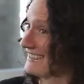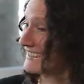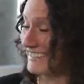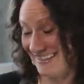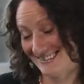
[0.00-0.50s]

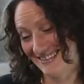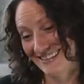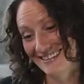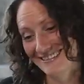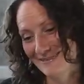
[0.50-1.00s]
Yes,
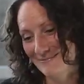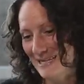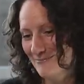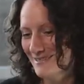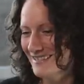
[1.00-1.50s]
he kills
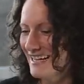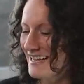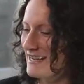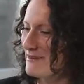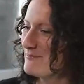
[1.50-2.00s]
people,
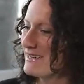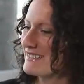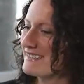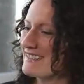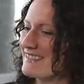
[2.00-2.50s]

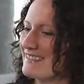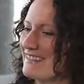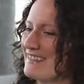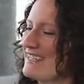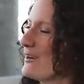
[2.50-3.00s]
but
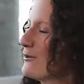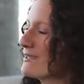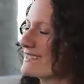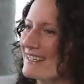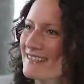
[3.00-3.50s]
he
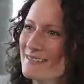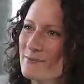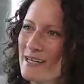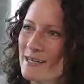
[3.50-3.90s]
always gets away